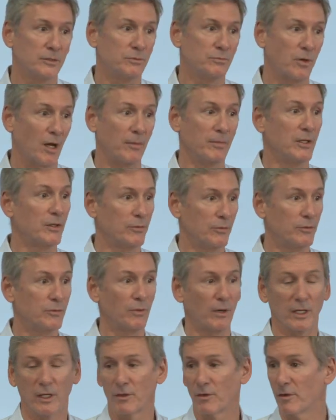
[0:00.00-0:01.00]
probably through
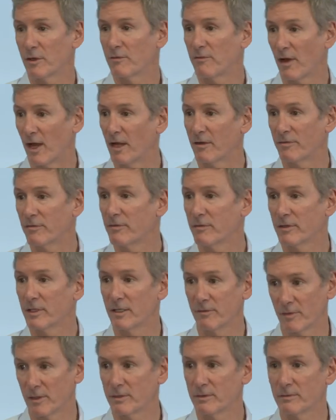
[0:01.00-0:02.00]
2035
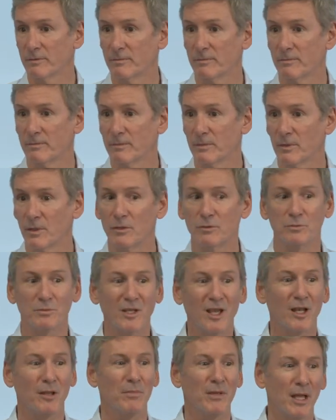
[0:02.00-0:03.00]
even. There's
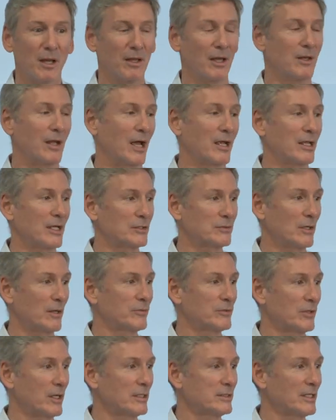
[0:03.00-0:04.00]
going to be, a, I guess what I'm
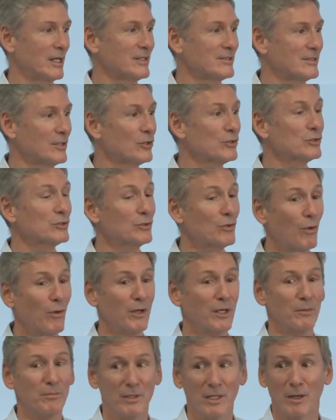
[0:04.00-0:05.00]
trying to say is there's
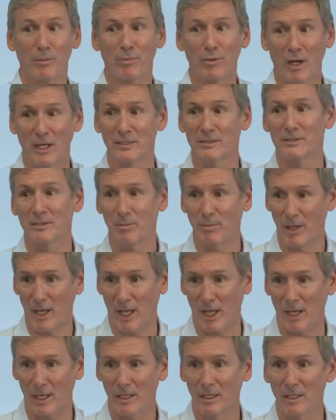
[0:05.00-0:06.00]
going to be a price to
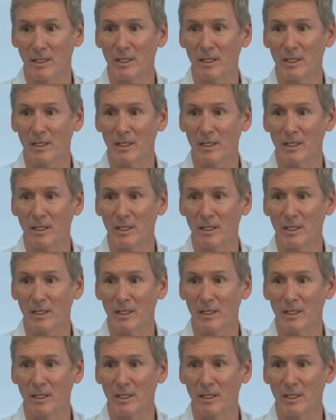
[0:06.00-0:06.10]
pay